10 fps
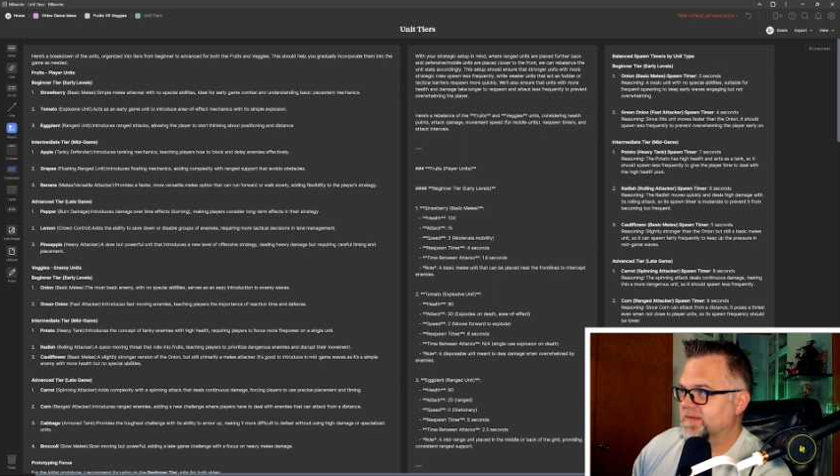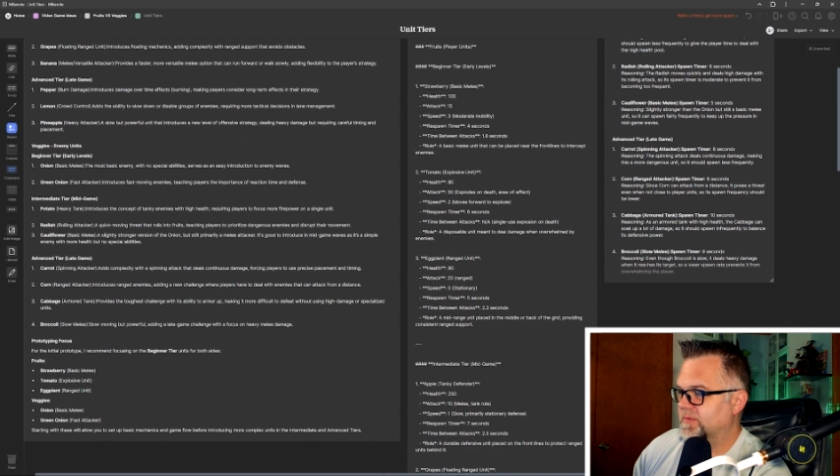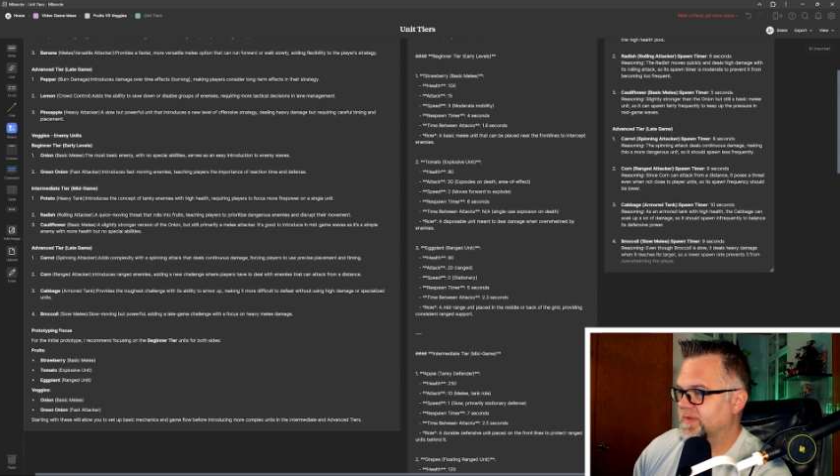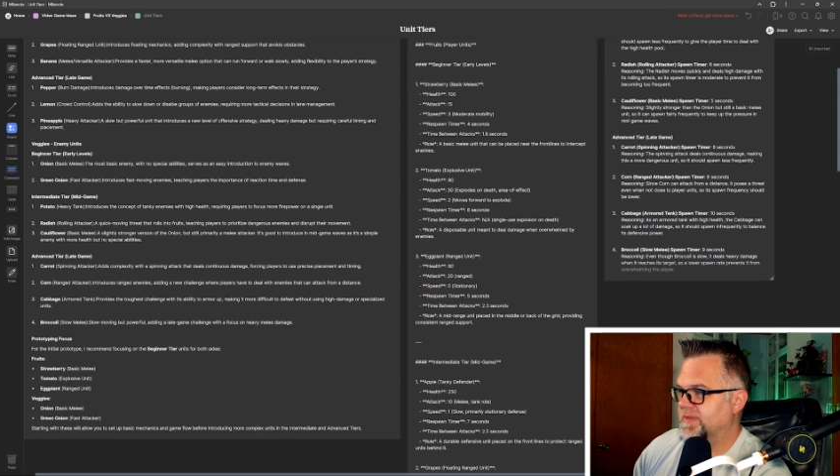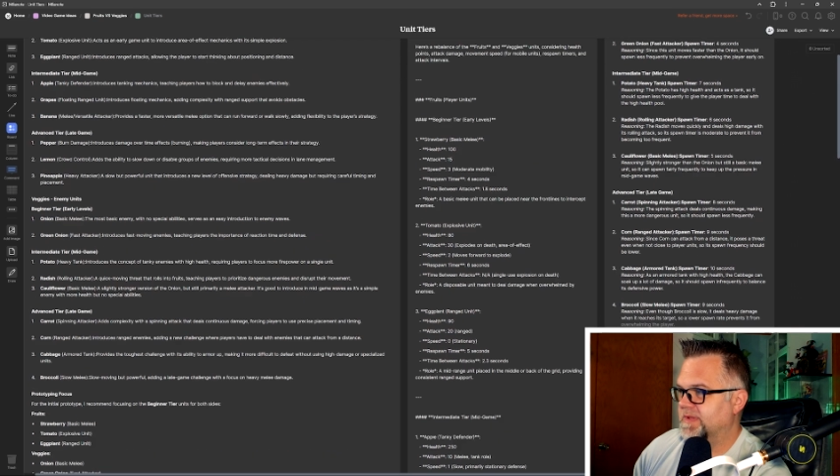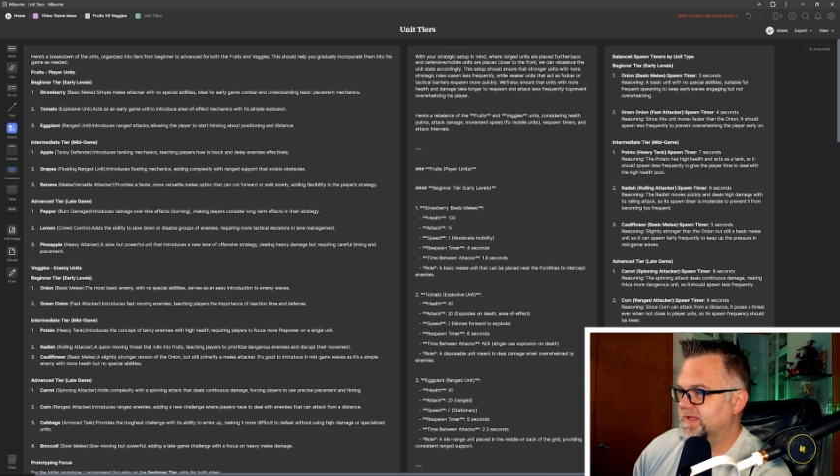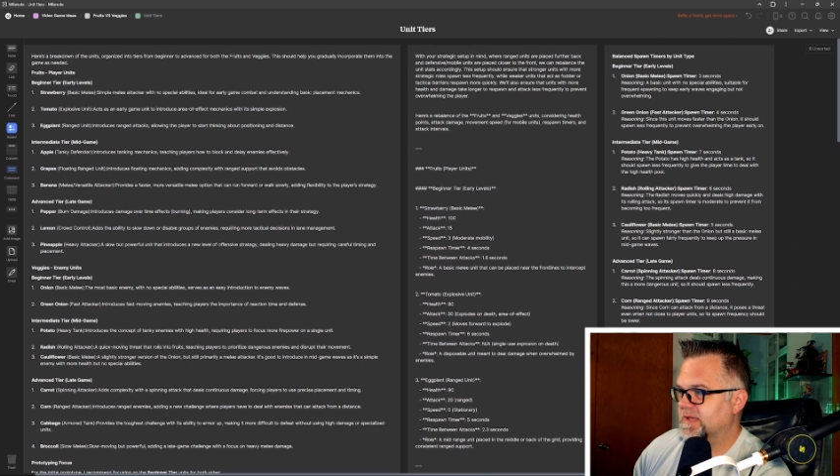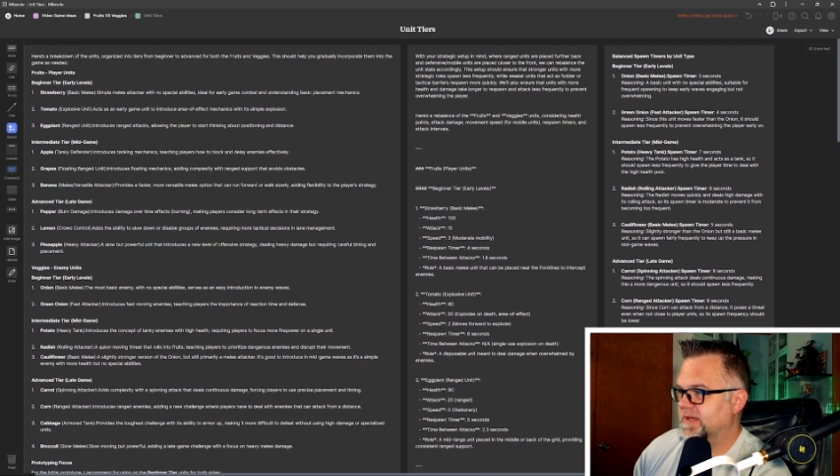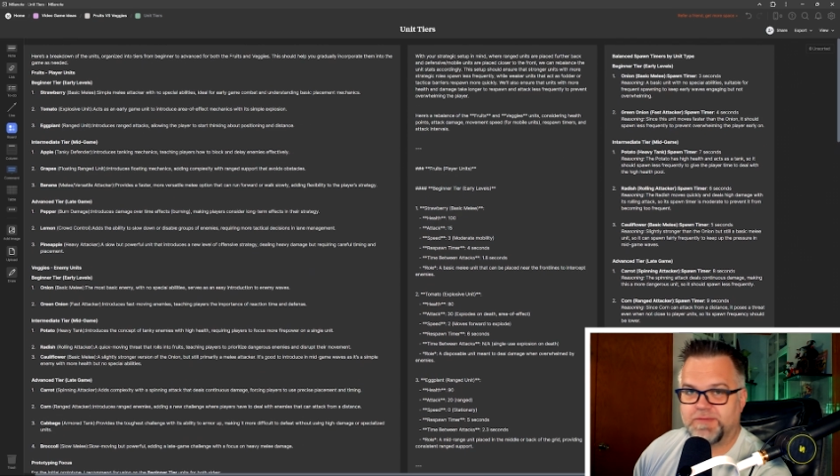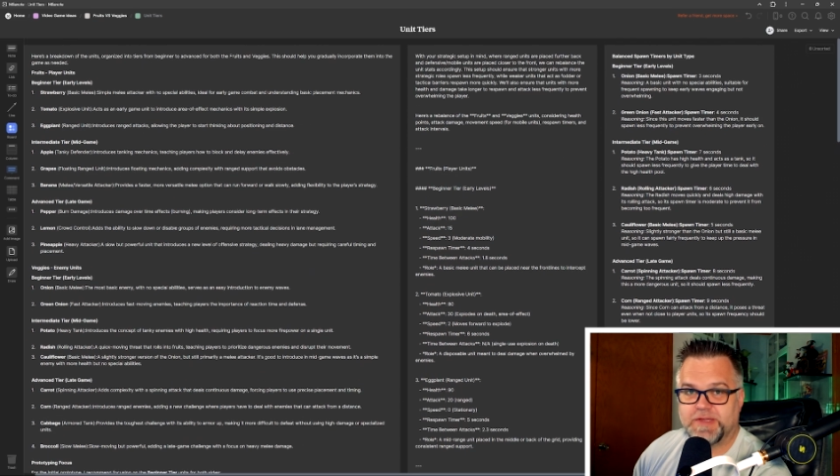with
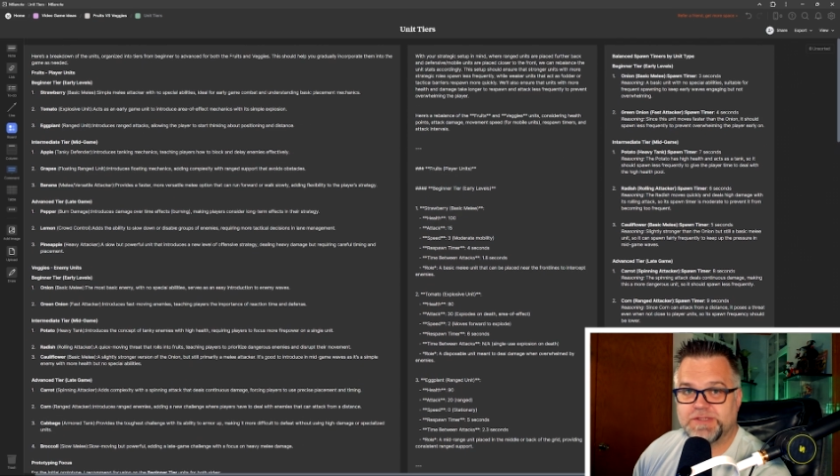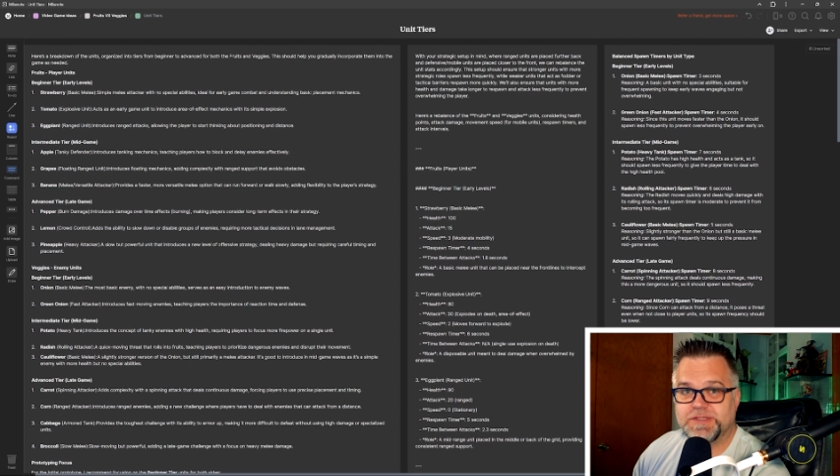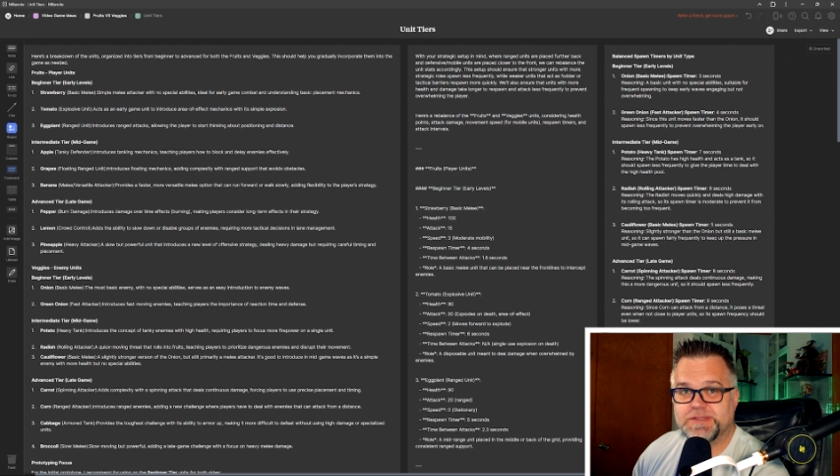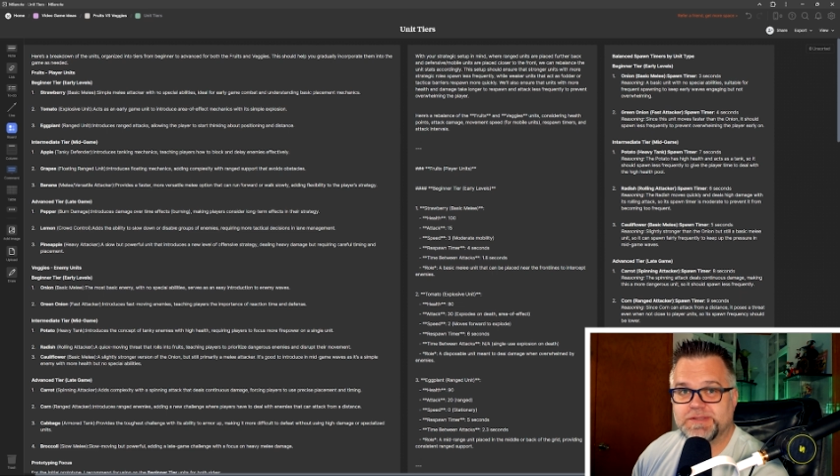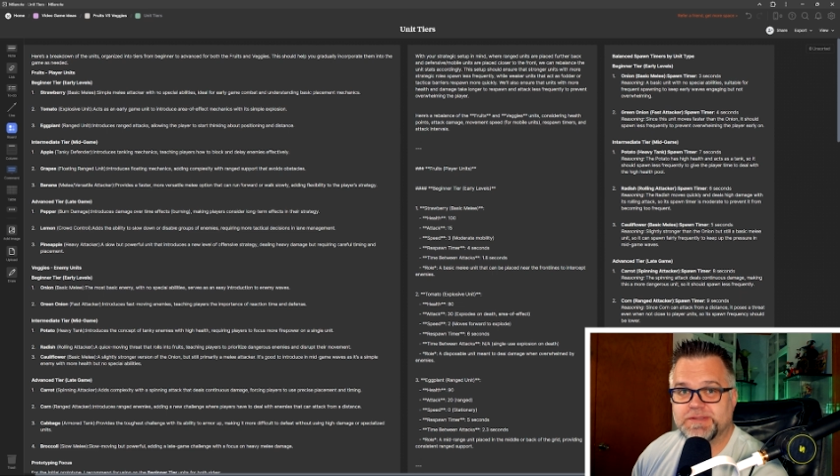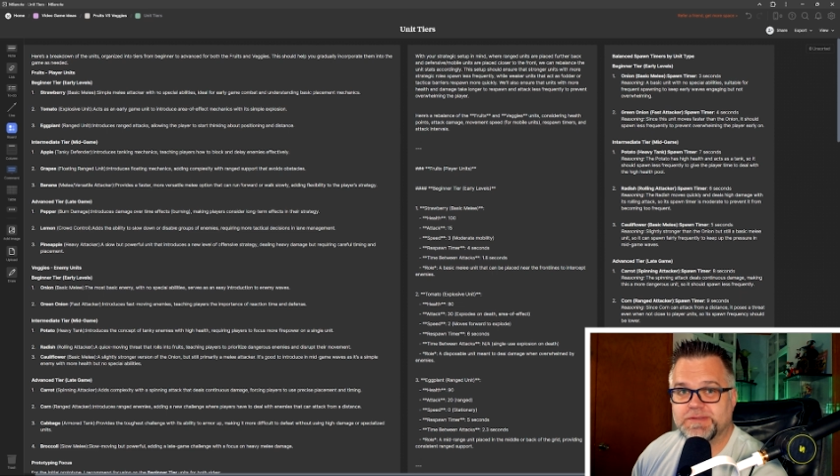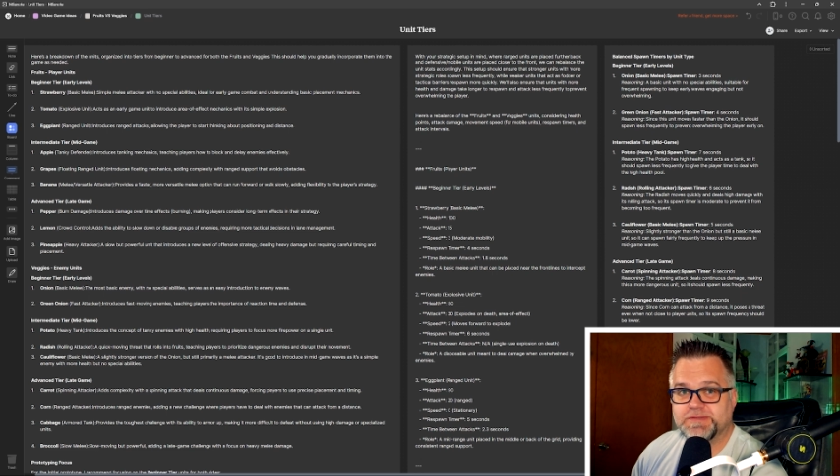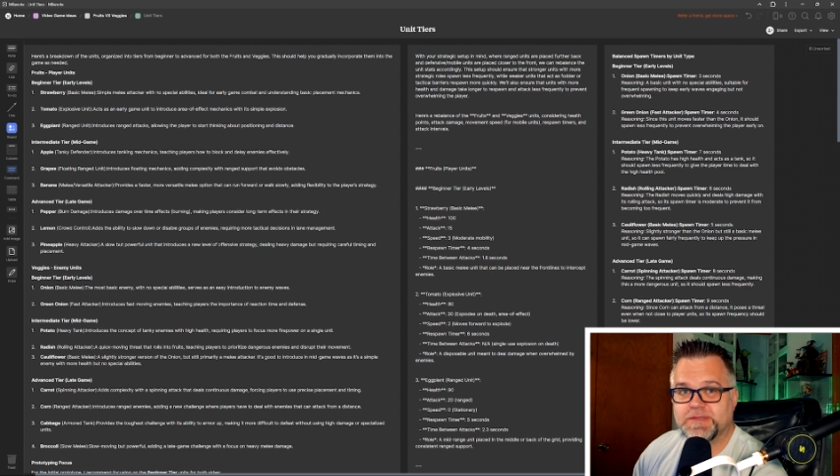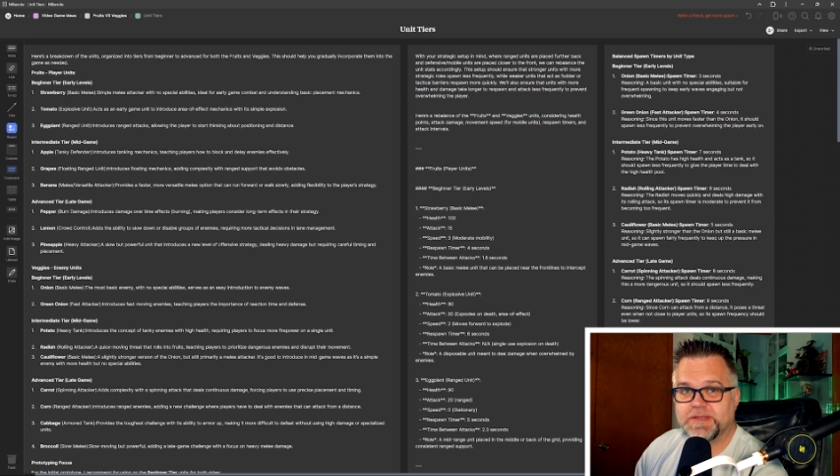the veggies